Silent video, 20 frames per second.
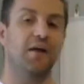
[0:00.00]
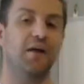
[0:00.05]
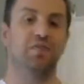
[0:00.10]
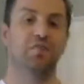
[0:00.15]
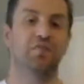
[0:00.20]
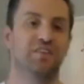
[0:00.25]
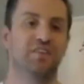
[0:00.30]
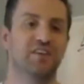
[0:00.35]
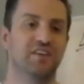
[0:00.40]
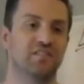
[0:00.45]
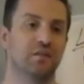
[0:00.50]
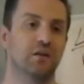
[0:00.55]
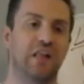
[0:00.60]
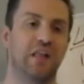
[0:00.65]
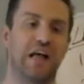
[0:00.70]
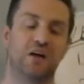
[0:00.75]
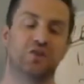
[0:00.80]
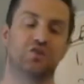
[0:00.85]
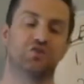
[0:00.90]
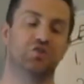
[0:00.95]
This
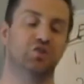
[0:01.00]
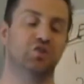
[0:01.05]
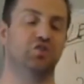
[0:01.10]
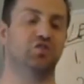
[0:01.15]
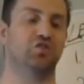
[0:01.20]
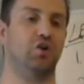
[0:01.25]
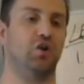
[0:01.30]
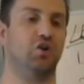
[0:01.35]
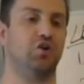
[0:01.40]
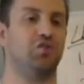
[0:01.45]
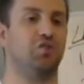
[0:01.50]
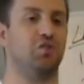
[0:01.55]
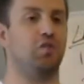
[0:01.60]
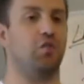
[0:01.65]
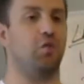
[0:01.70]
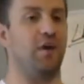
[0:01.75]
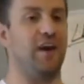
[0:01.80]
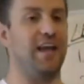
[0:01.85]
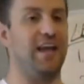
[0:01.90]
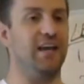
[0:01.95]
allows you to search
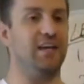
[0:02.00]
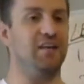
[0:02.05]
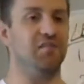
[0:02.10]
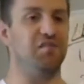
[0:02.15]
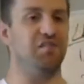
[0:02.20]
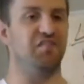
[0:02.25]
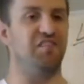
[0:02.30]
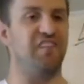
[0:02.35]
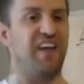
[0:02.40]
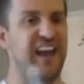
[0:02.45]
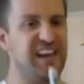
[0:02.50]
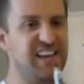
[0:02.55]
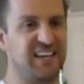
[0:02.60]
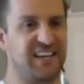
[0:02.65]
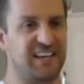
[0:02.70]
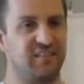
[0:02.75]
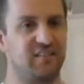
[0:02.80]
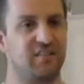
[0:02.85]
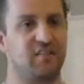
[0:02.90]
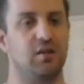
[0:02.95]
for any vacant,